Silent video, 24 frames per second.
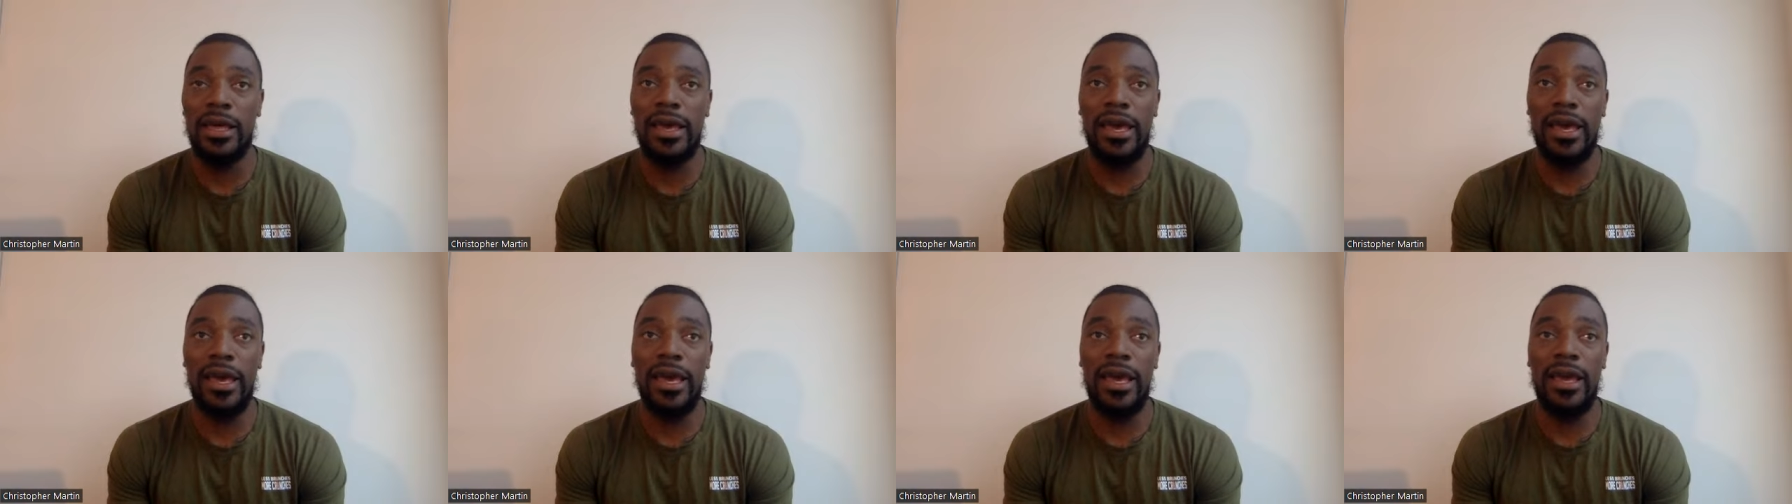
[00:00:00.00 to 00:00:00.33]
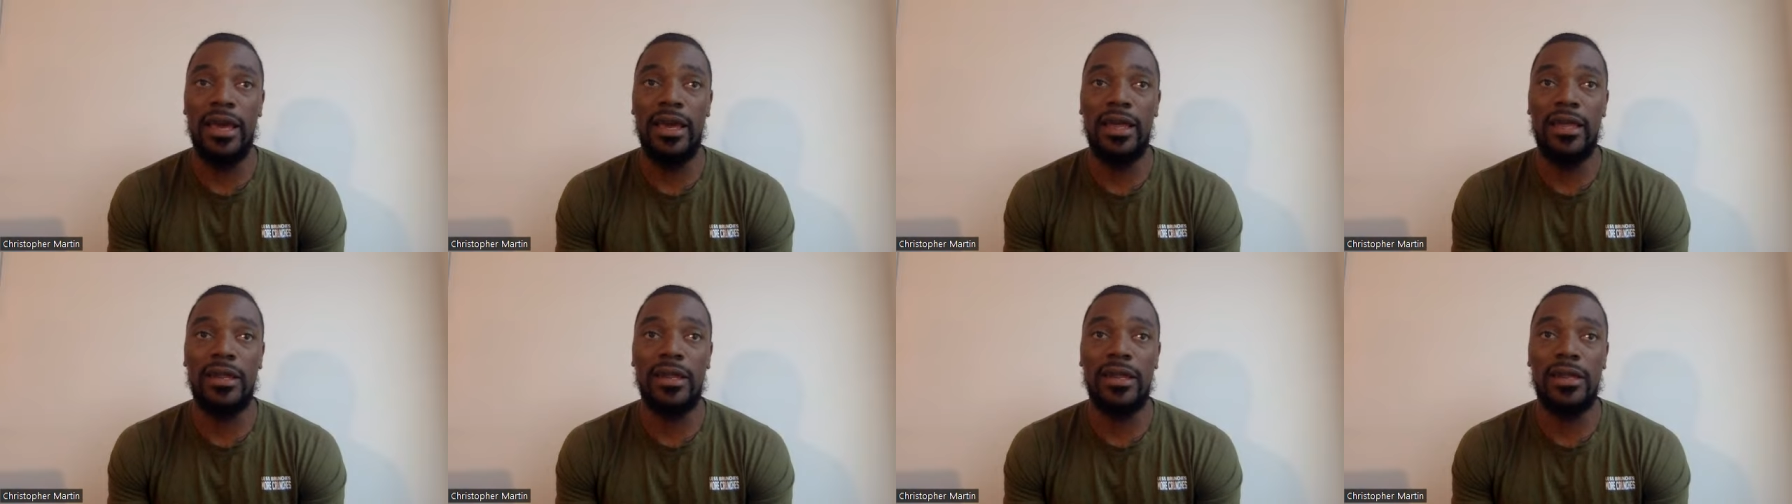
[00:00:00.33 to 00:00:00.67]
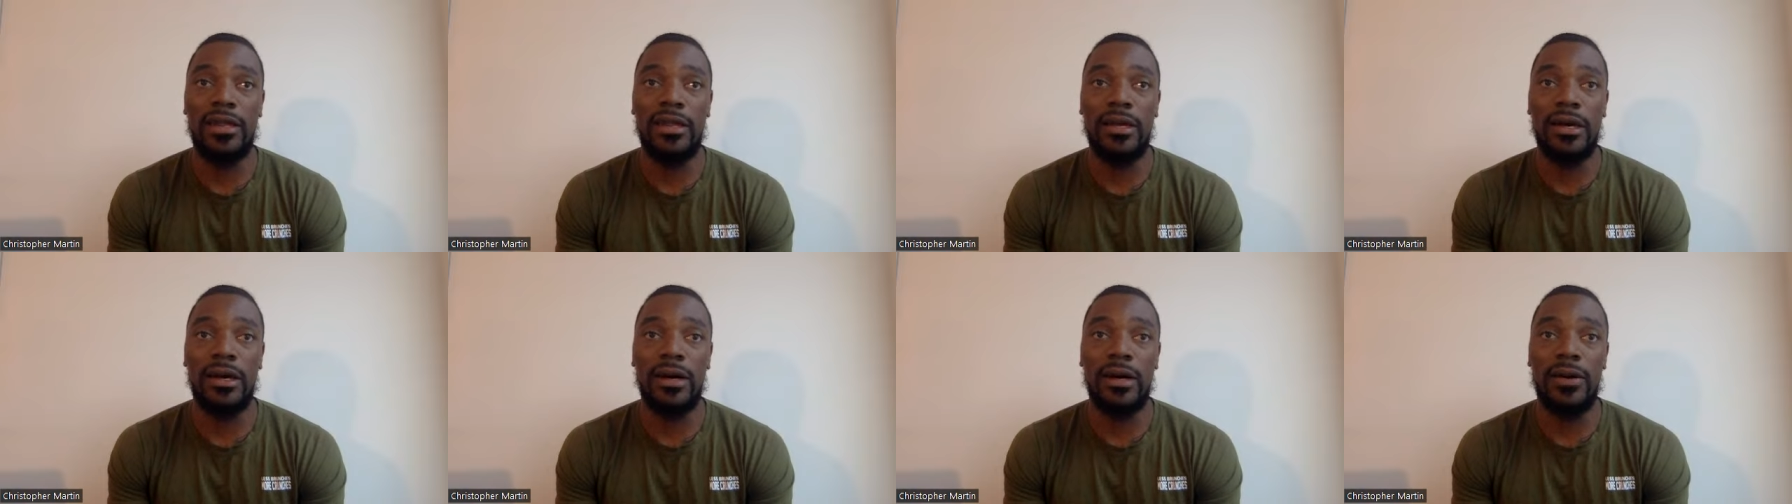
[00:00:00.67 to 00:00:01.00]
and
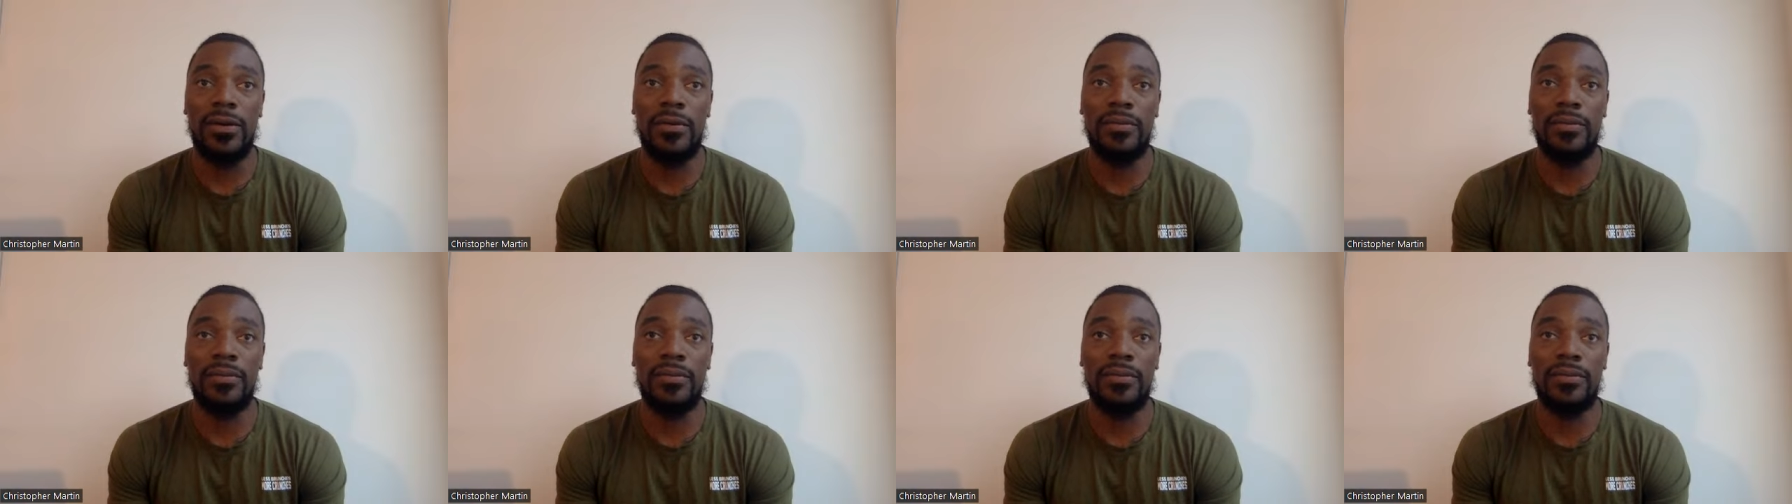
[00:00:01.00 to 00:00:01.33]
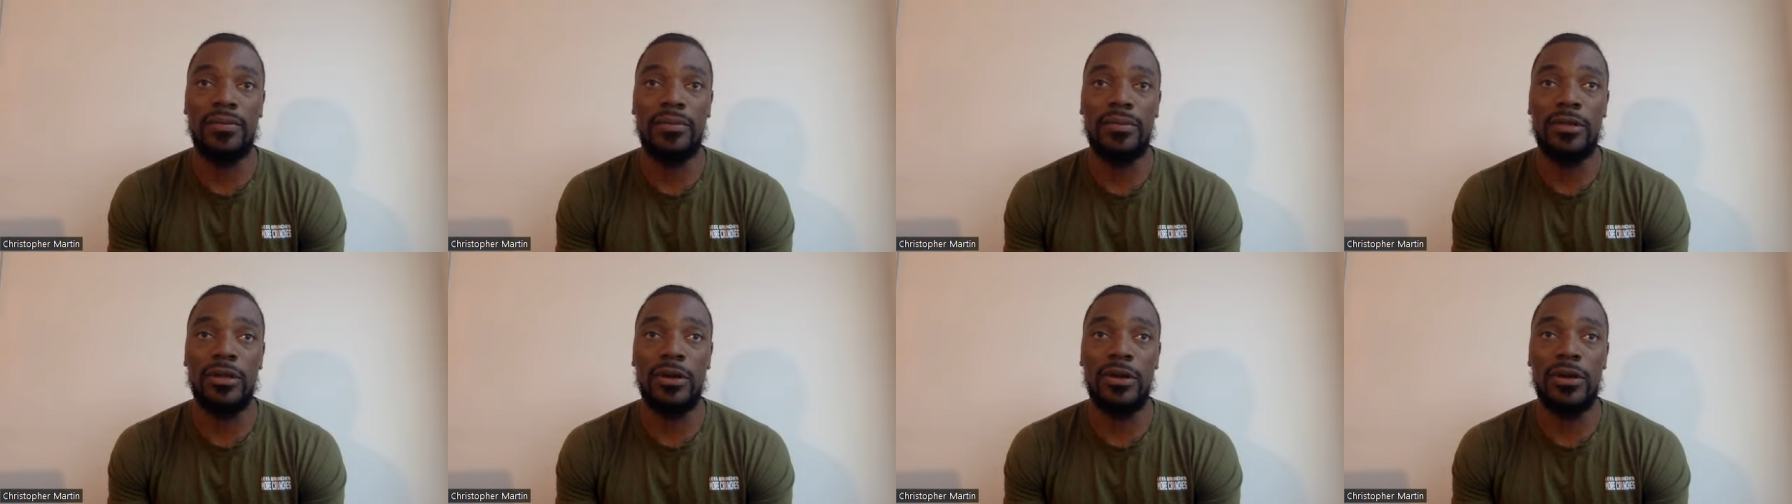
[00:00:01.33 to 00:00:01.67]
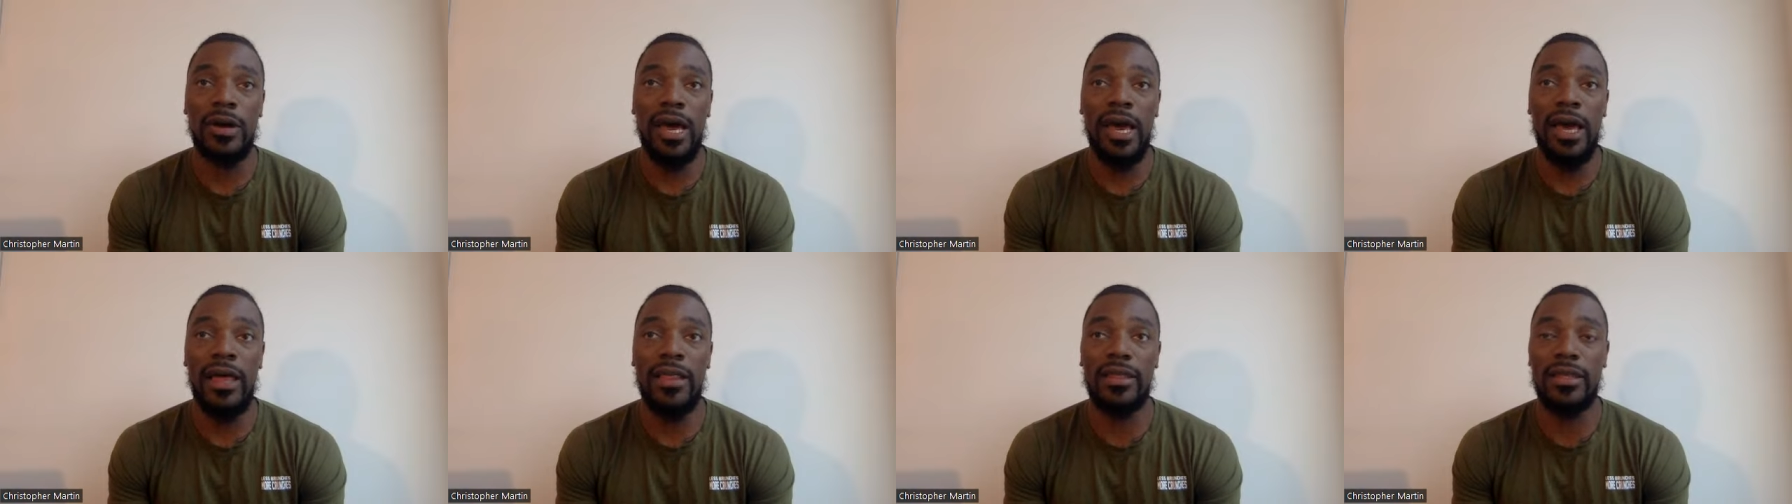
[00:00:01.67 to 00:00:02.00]
um you know
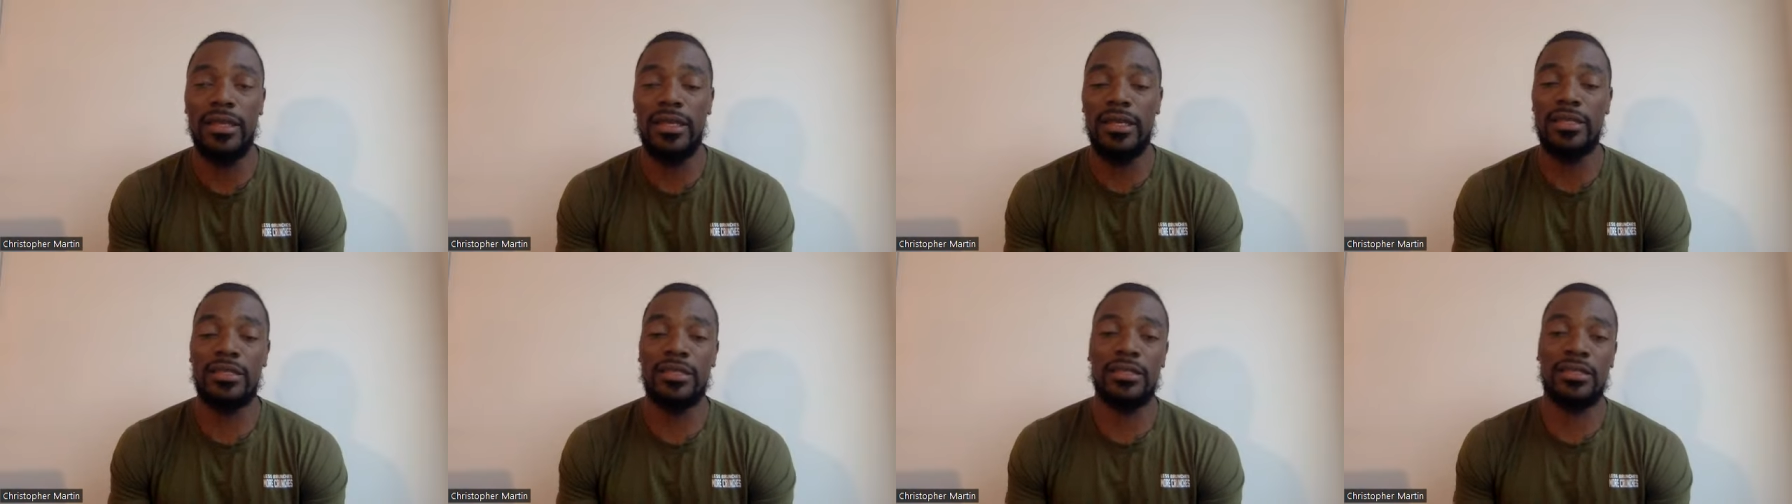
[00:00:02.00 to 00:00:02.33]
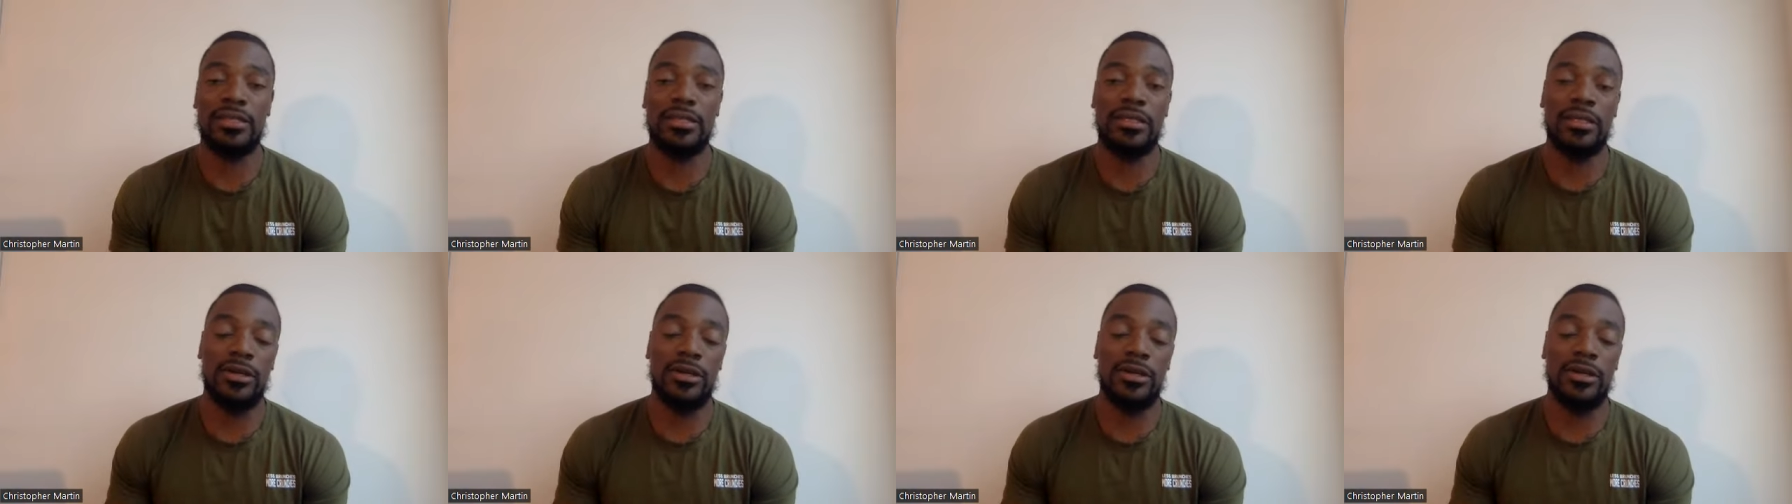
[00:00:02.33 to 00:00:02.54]
athletes